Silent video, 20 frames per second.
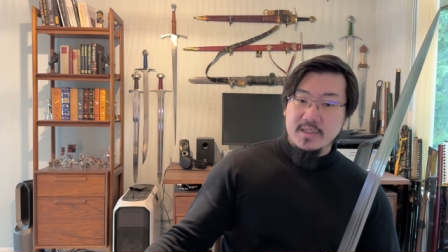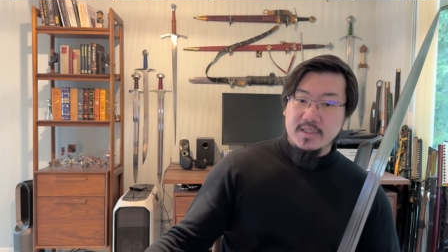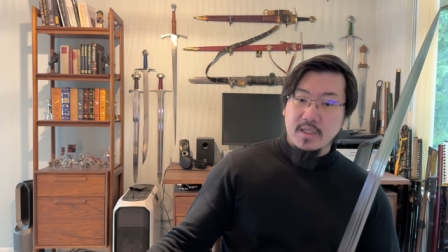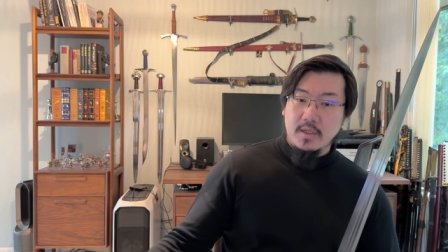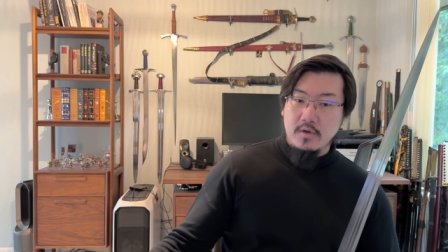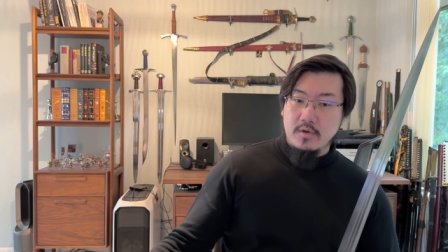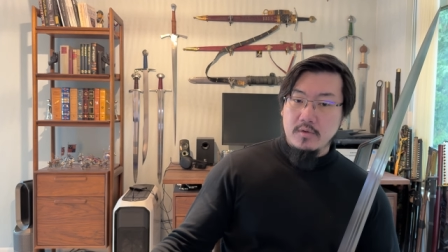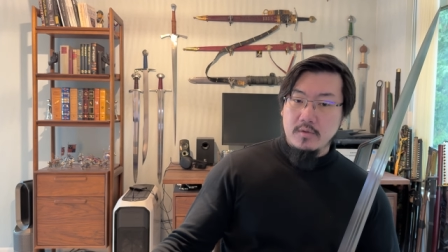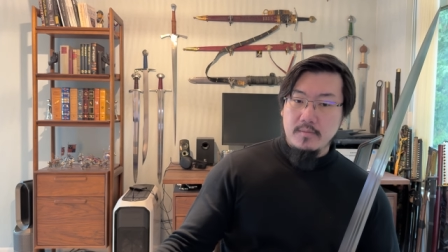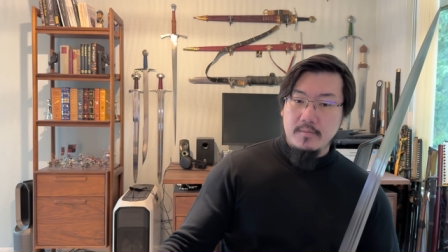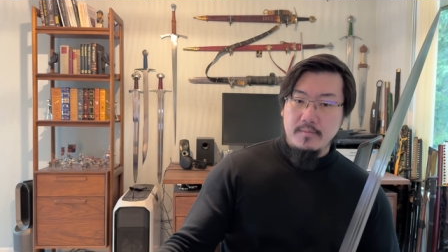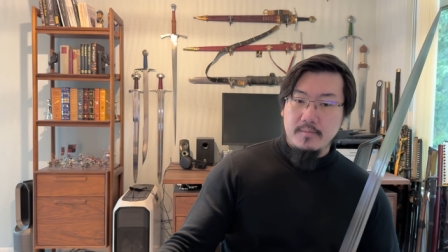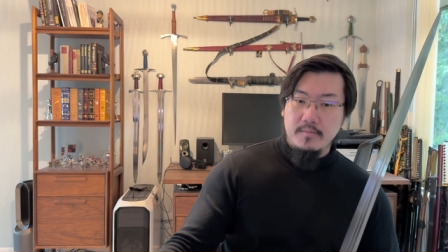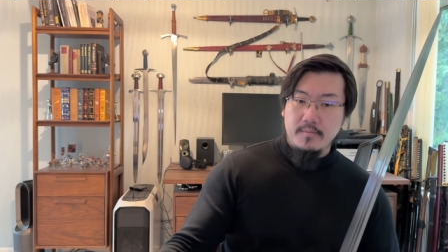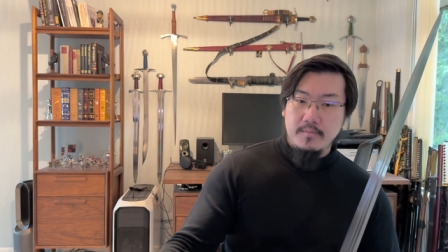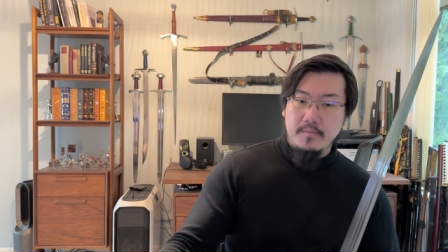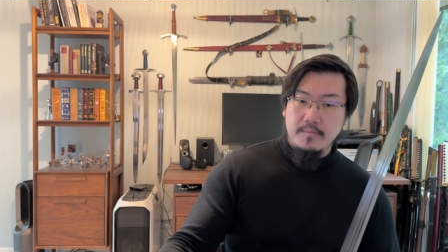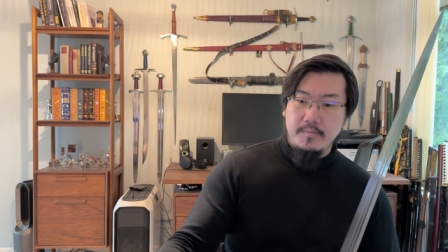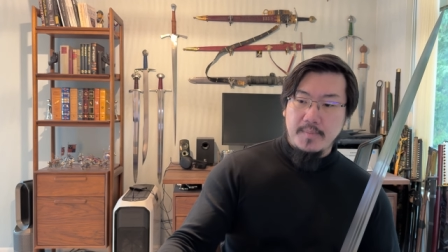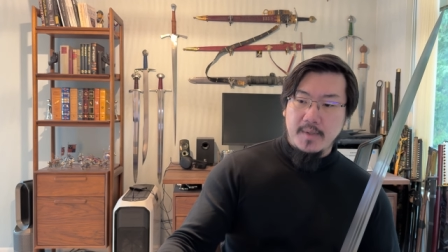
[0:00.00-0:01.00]
steel,
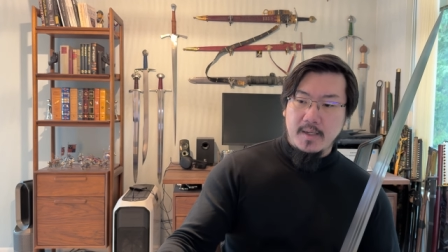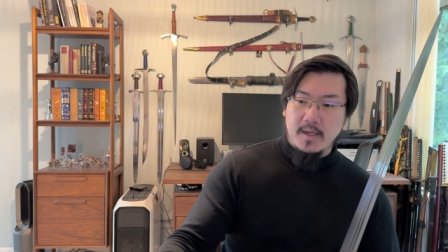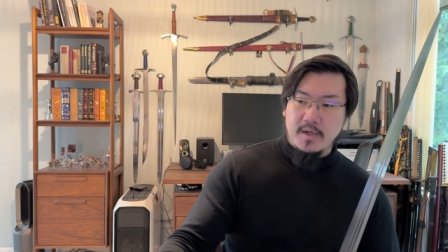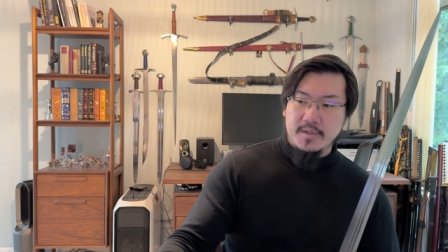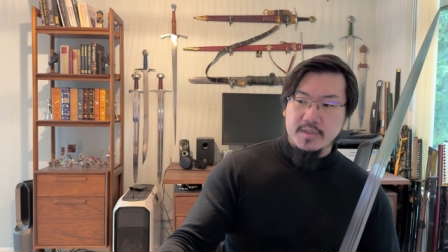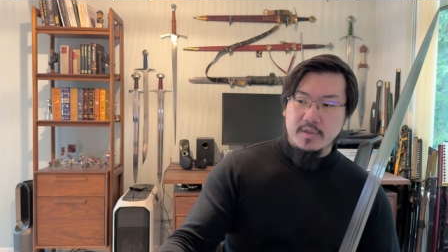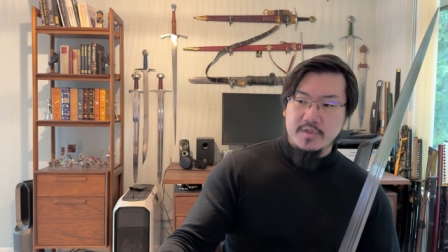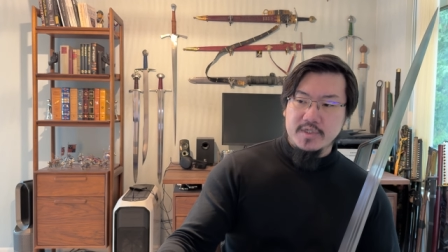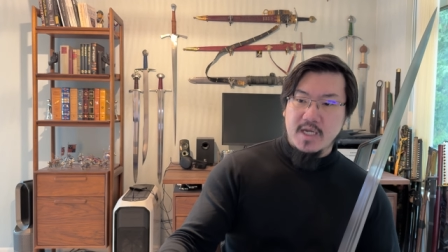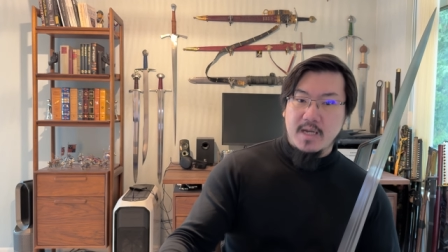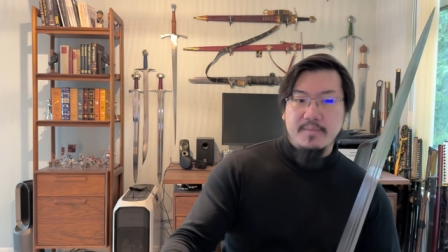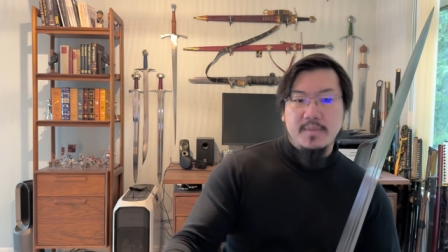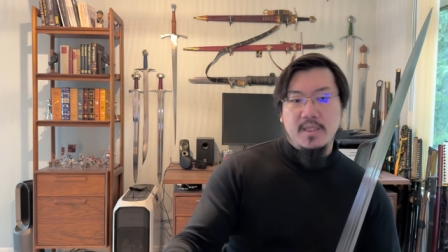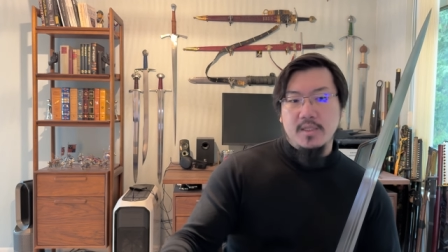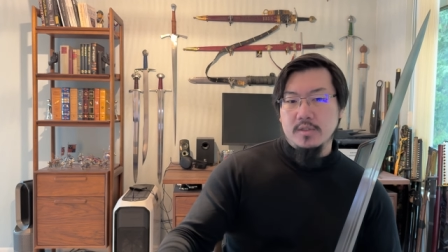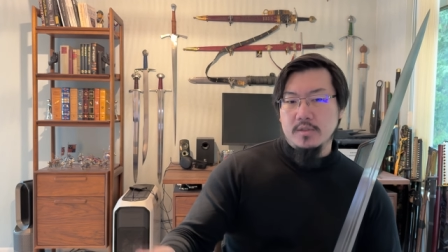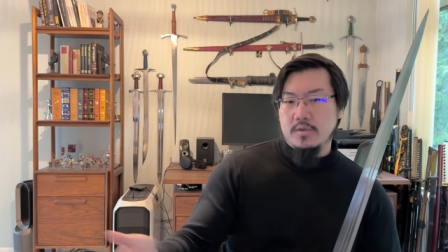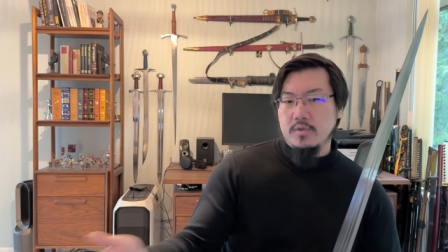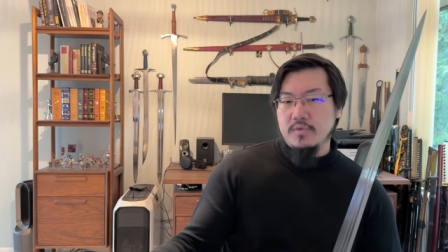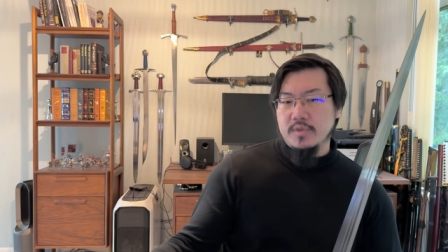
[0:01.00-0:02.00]
but also
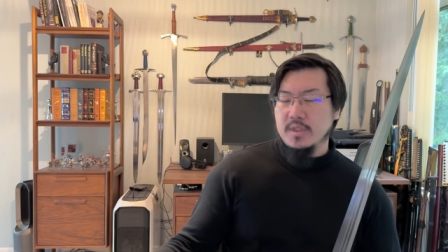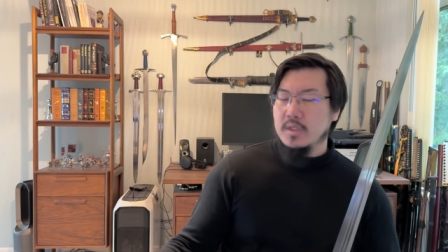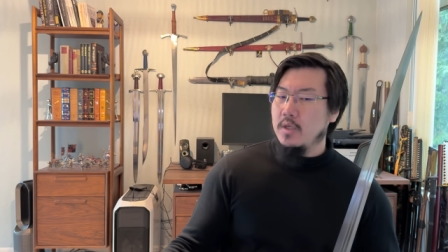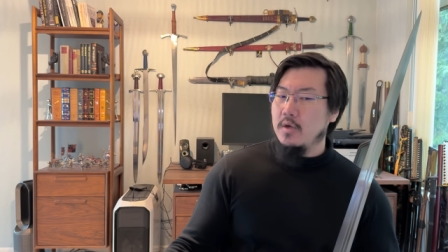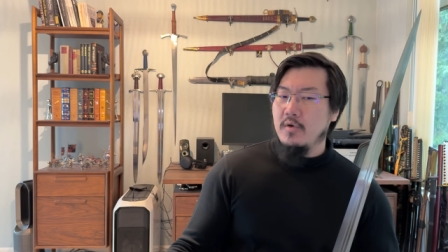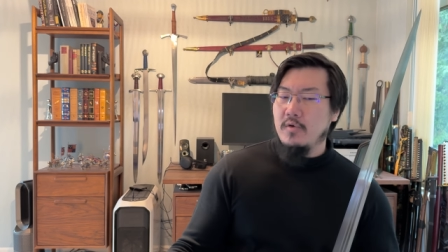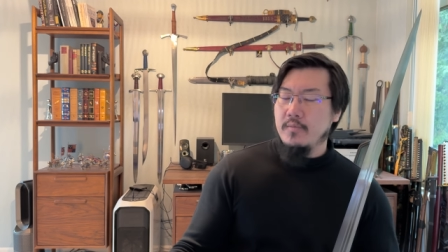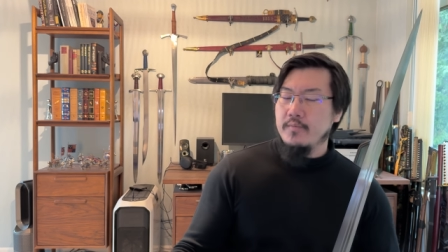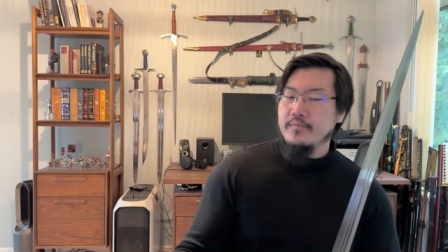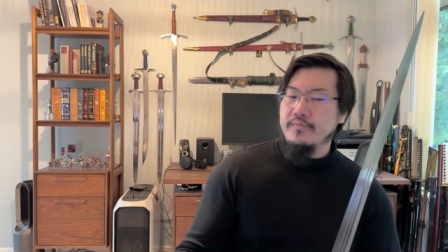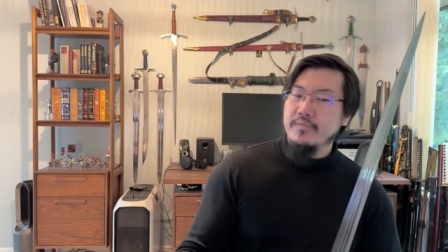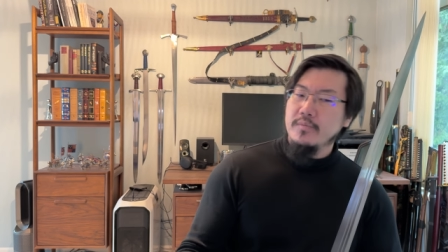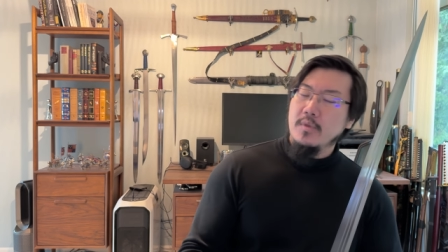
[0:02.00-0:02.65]
Japanese 2 steel.